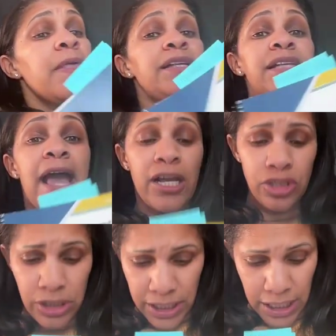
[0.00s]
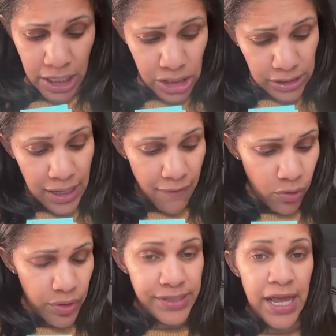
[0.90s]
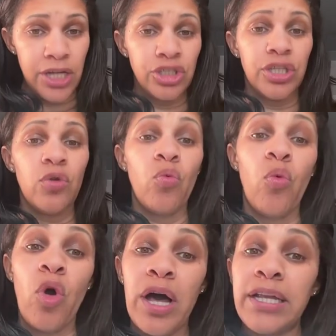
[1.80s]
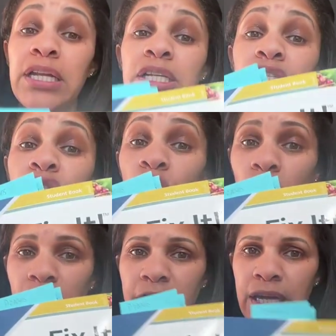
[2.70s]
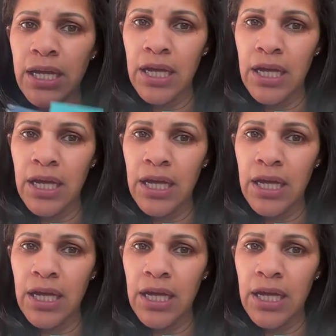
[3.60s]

It's actually each level is actually one story